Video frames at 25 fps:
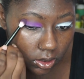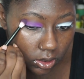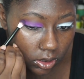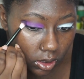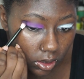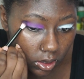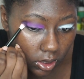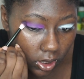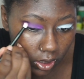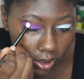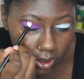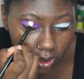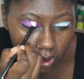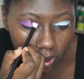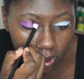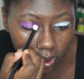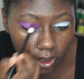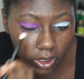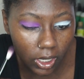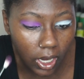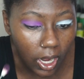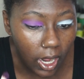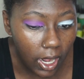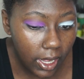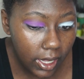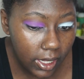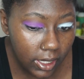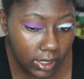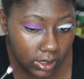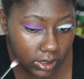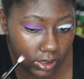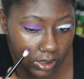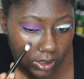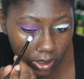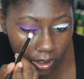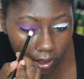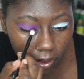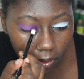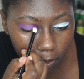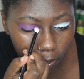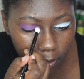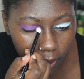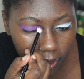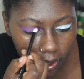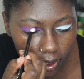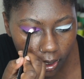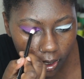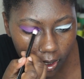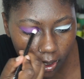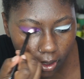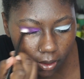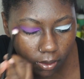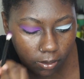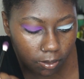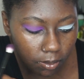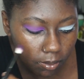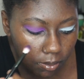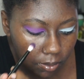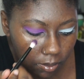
So that's a nice little pinky